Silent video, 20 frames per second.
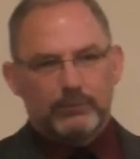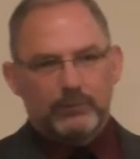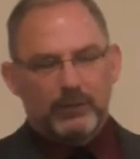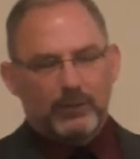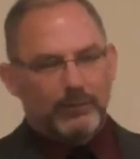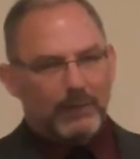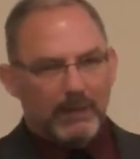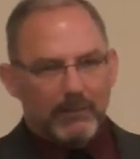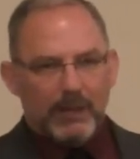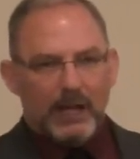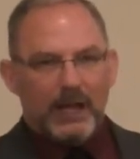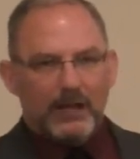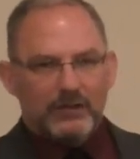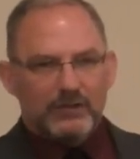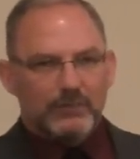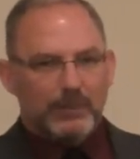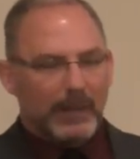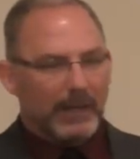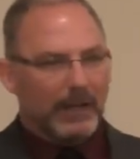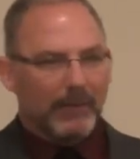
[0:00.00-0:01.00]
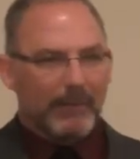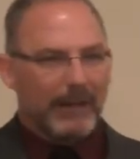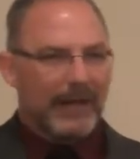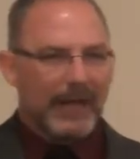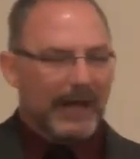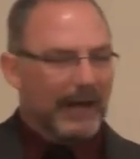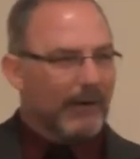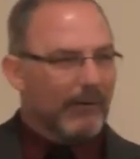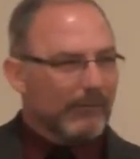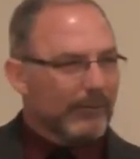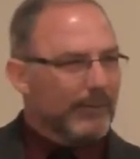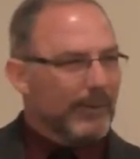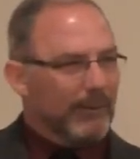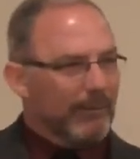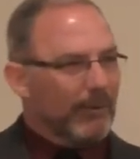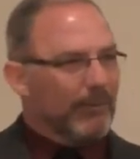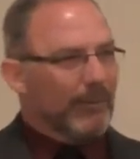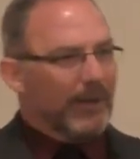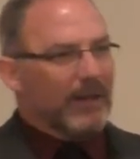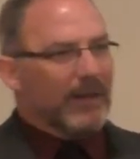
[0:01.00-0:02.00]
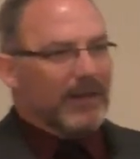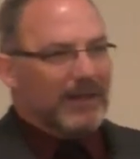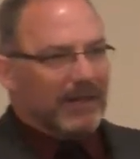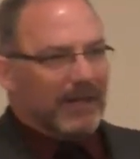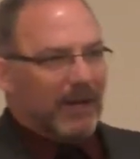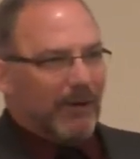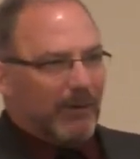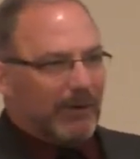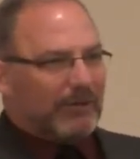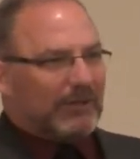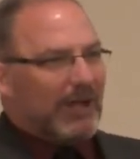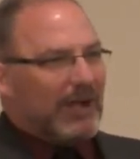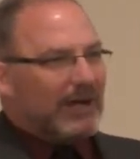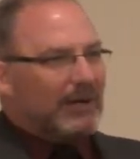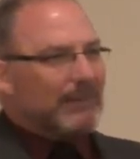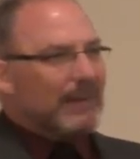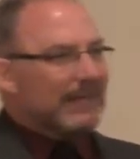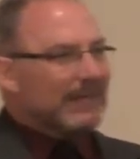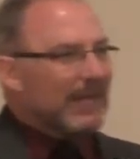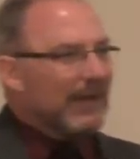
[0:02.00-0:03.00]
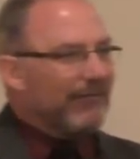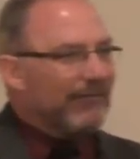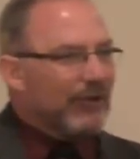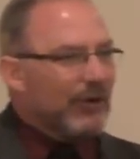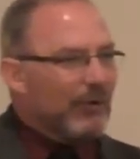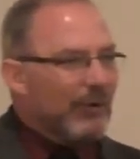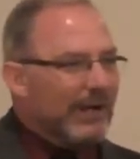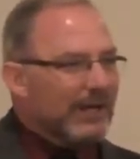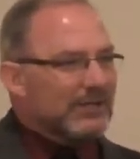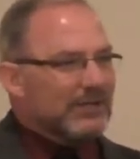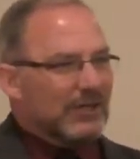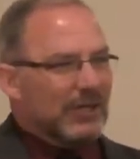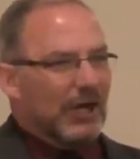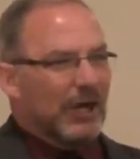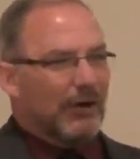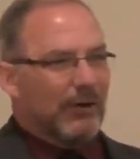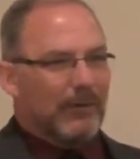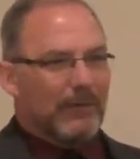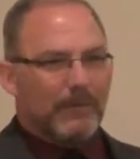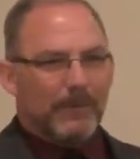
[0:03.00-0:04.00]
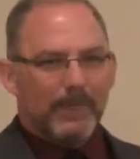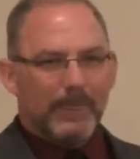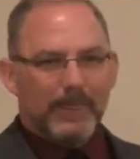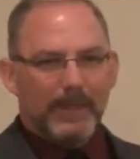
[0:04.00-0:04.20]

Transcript: Or maybe I was speaking about, I don't remember, but you know, we are talking about that a few weeks ago.